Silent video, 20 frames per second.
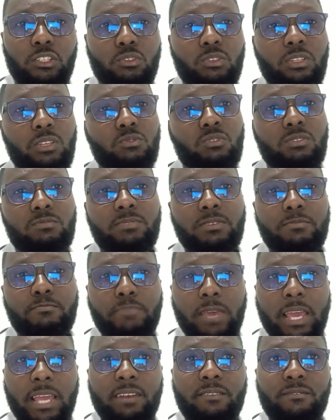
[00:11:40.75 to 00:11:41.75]
So there will be
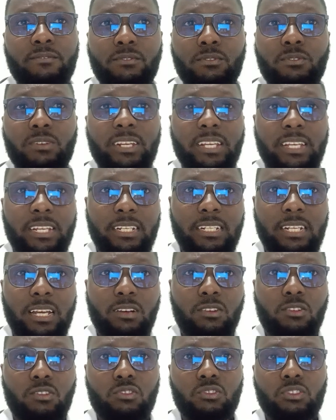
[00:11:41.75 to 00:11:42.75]
painful
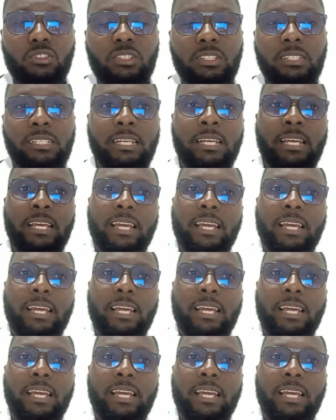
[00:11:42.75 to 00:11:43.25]
intercourse.